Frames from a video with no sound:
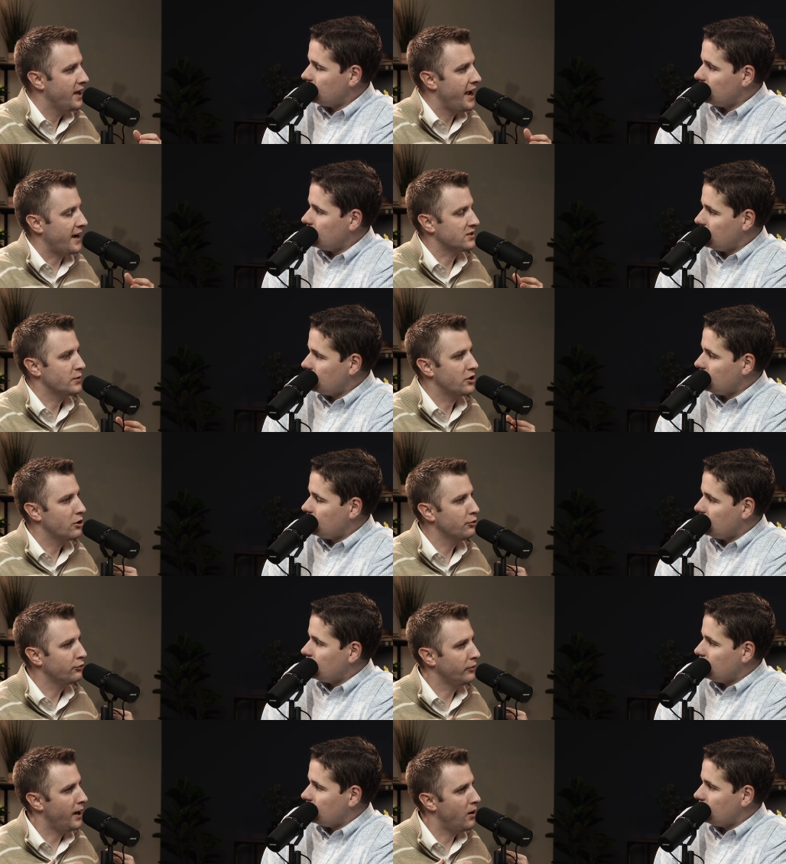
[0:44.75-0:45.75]
Speaker 1: as we go
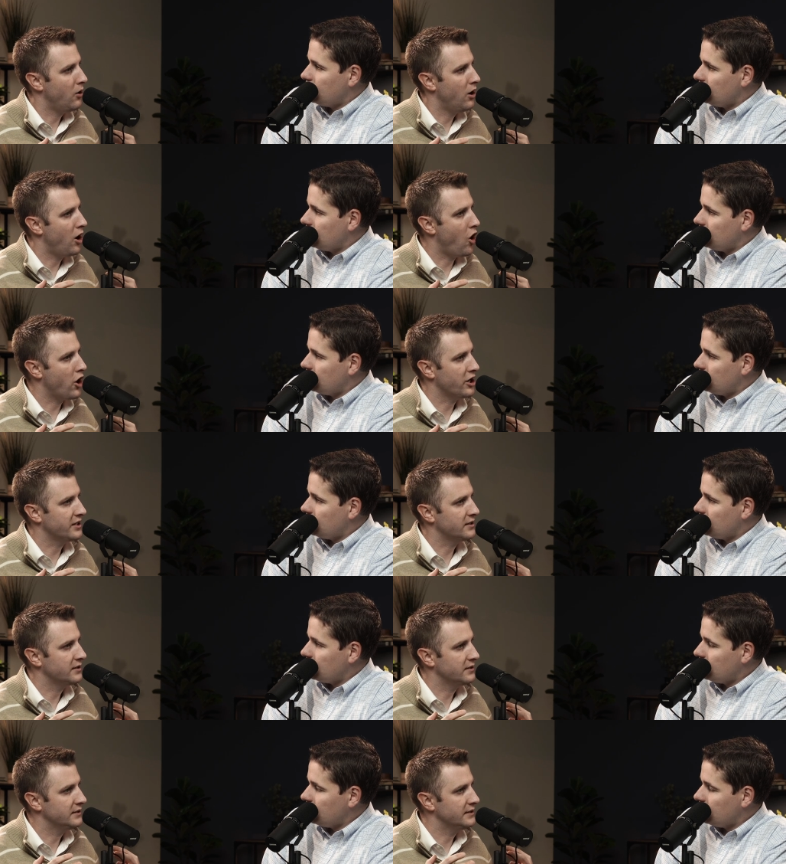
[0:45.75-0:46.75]
throughout our
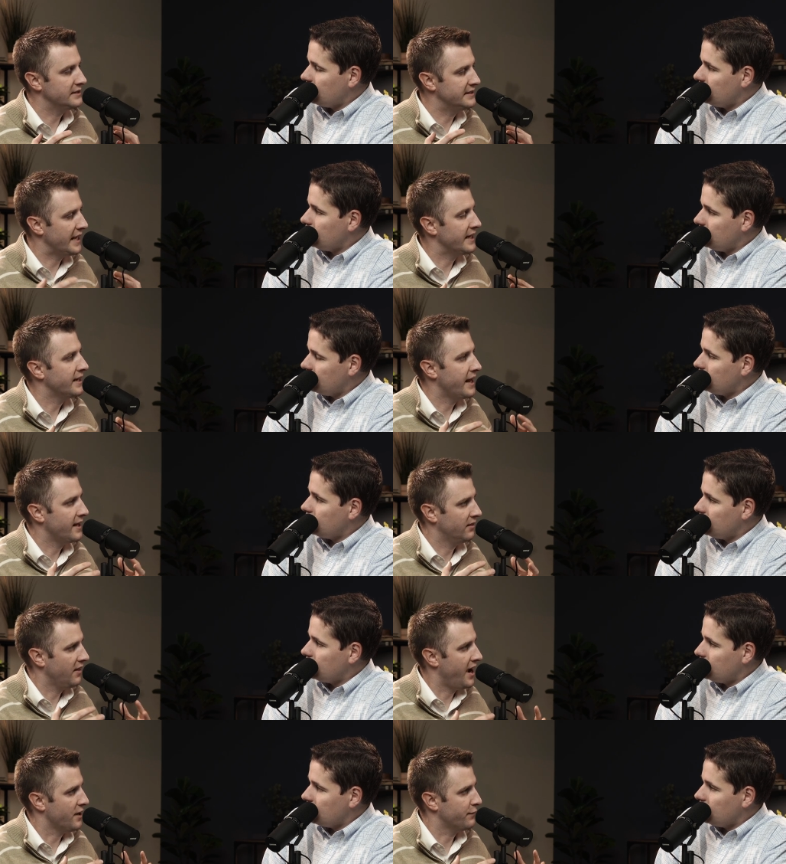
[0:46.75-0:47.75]
day to day
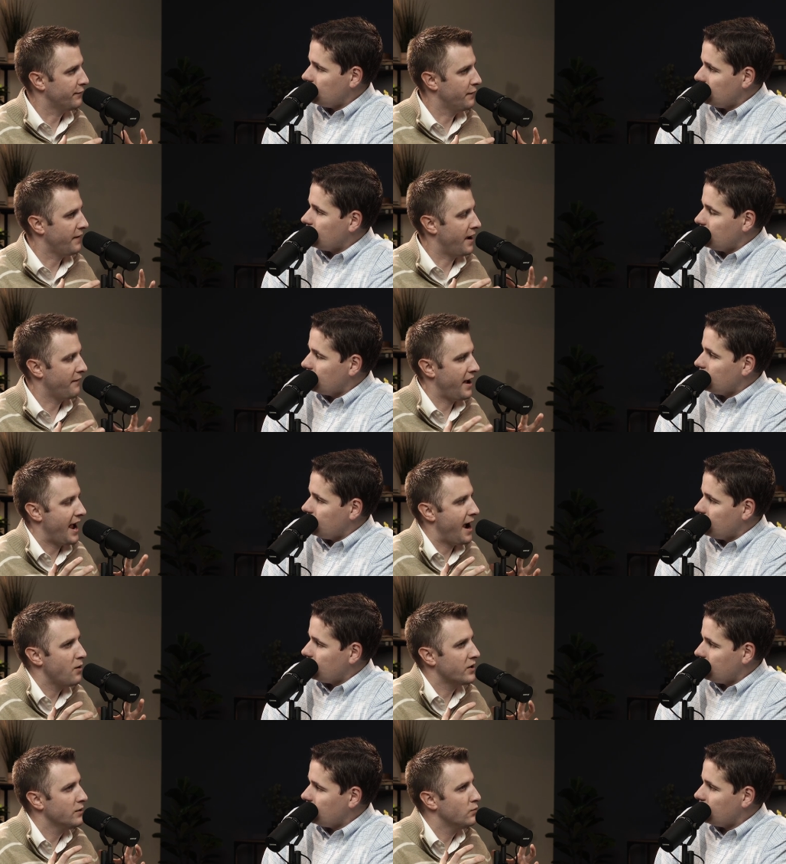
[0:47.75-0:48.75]
life of
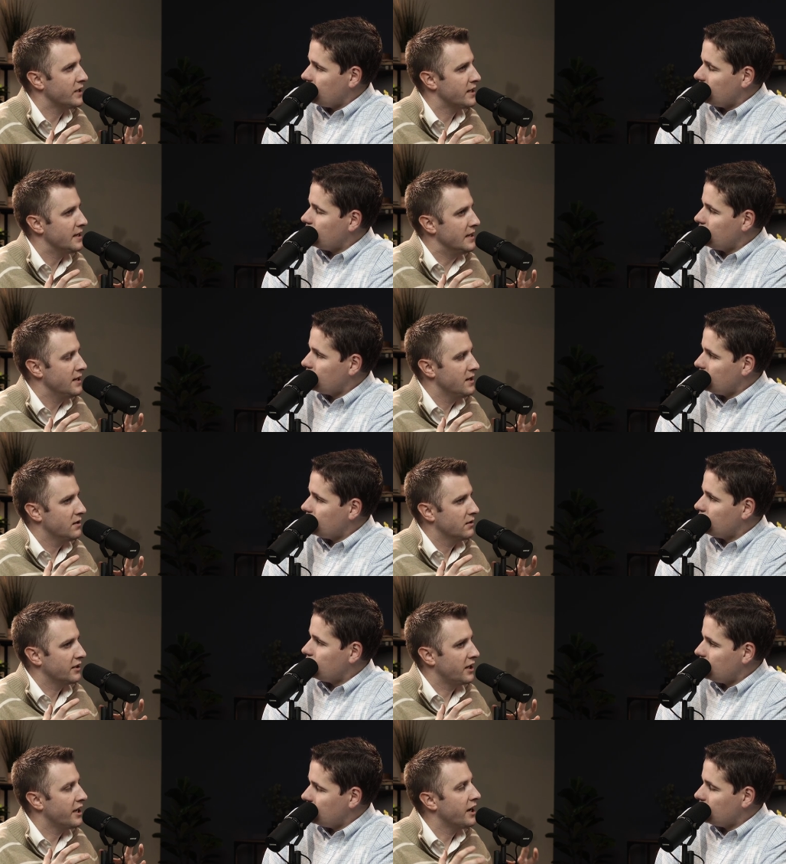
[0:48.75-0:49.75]
how can we
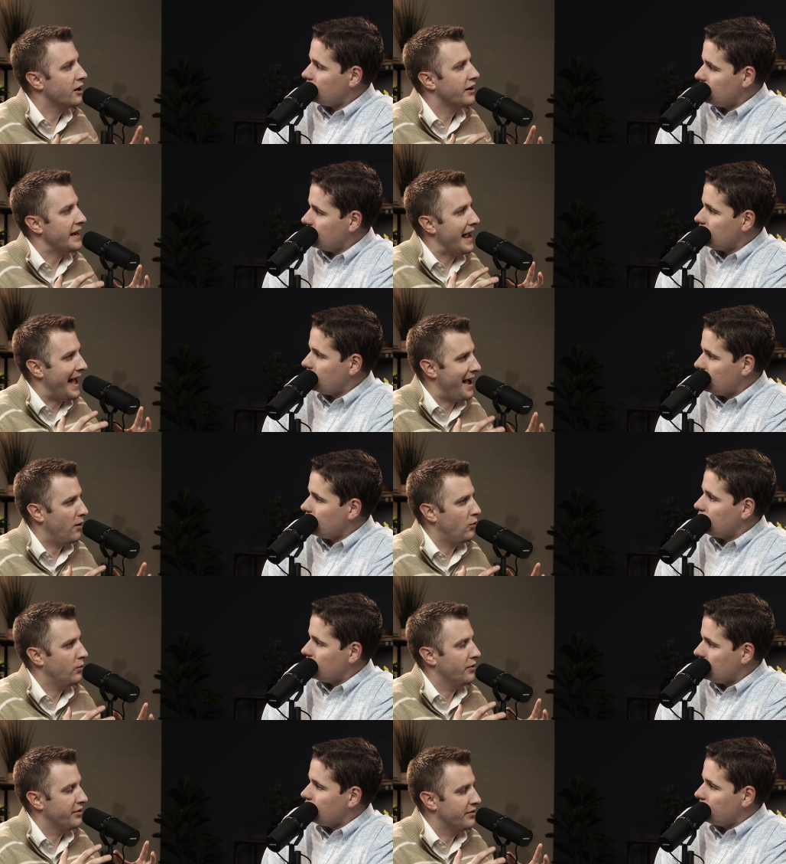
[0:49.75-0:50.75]
carry
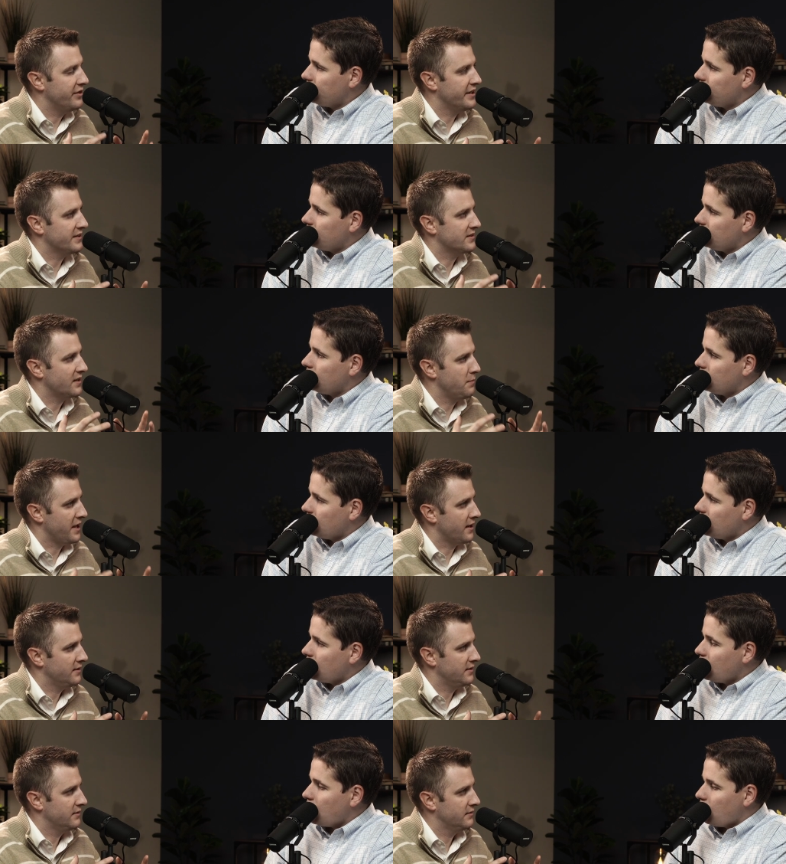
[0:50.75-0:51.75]
Speaker 2: out this
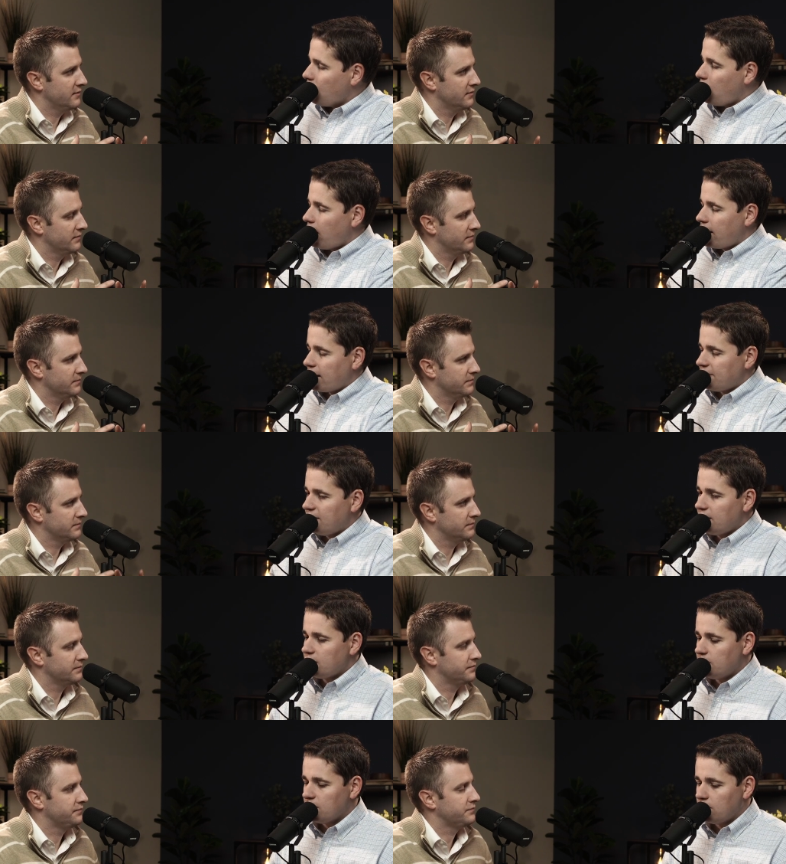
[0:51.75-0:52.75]
command. Well, and I
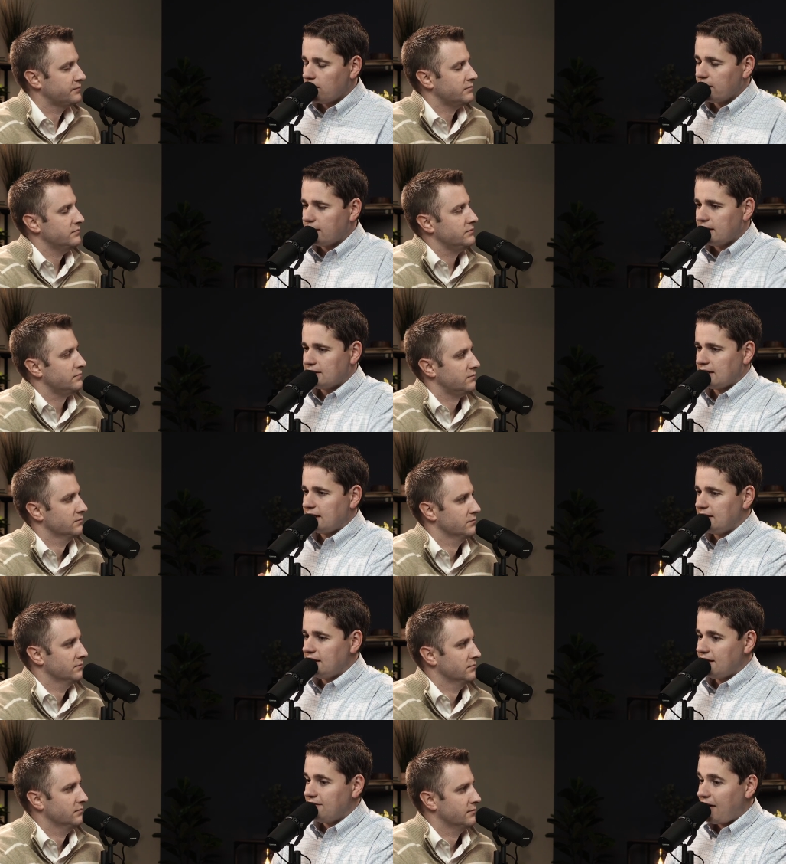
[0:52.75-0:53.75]
think as we look at this
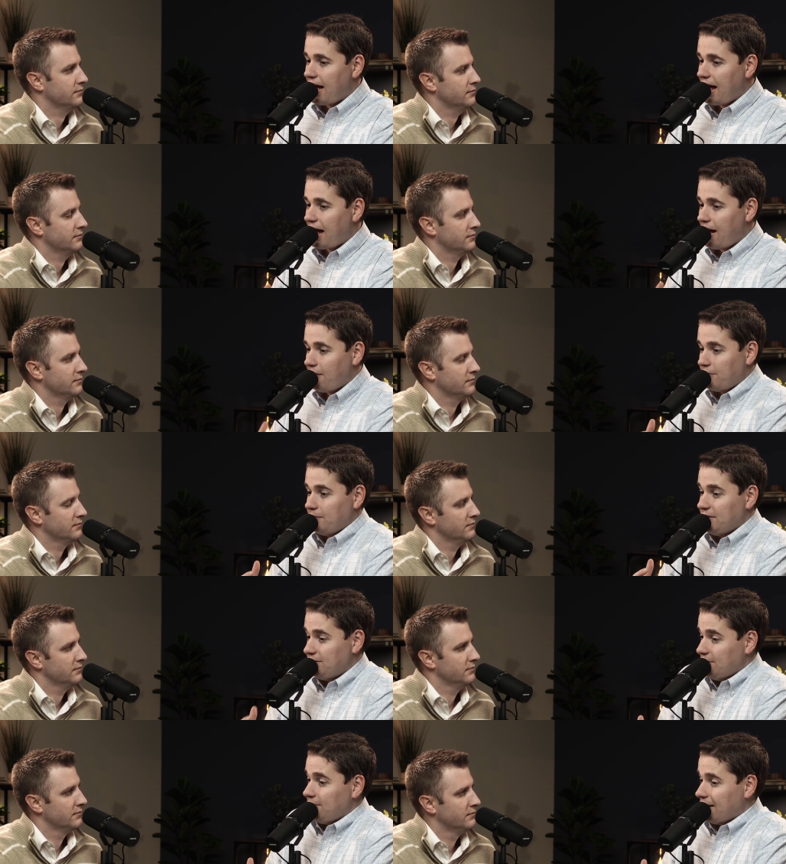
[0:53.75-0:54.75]
idea of how do we
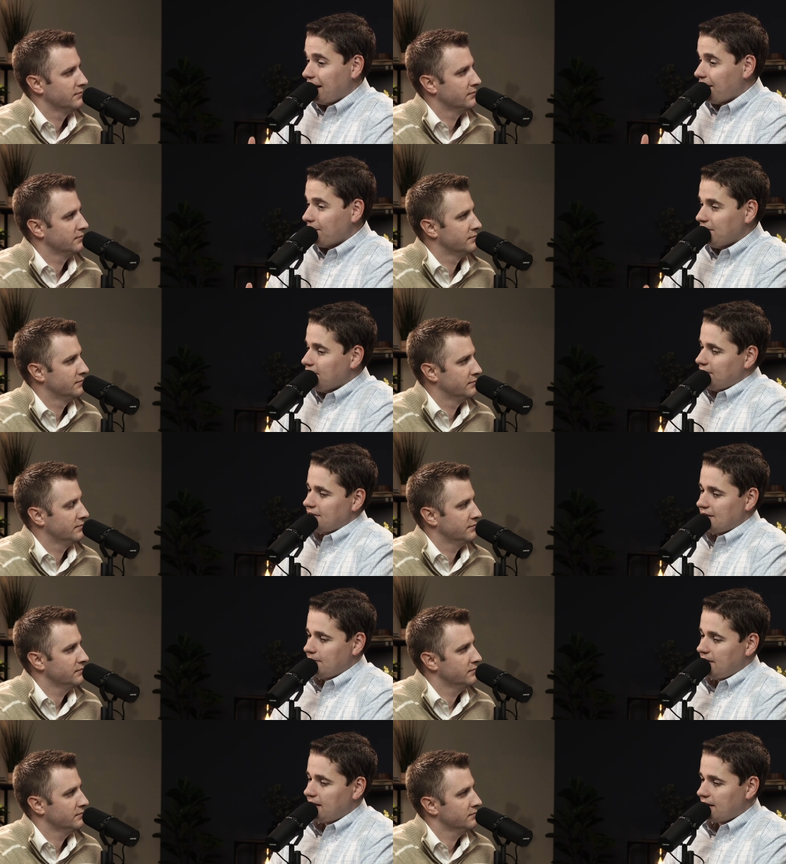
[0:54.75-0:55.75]
do it, how do we do this
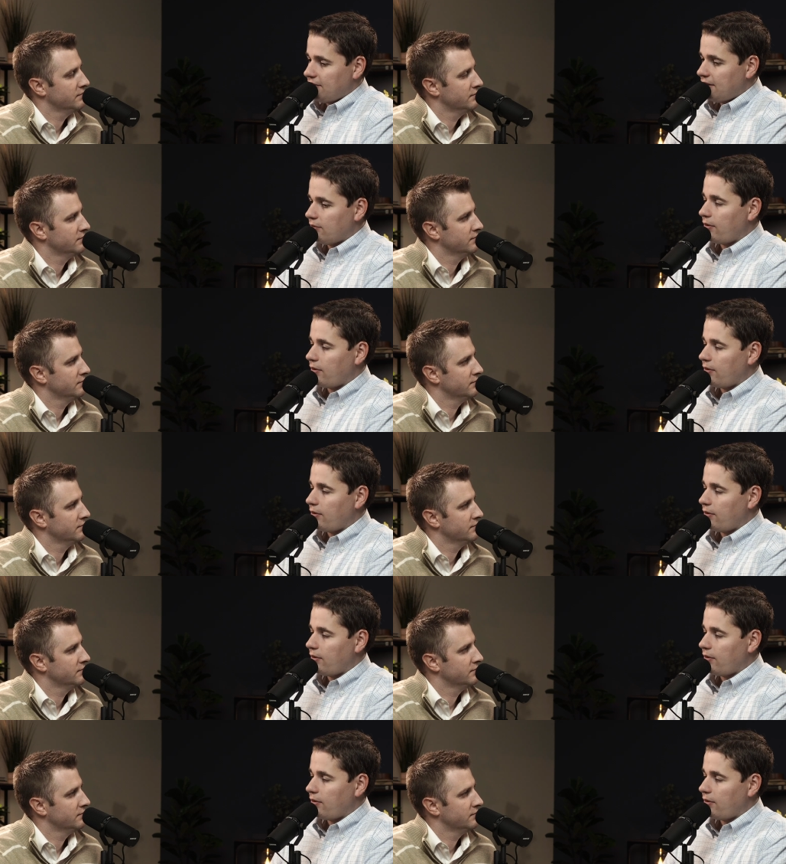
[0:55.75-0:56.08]
command, I think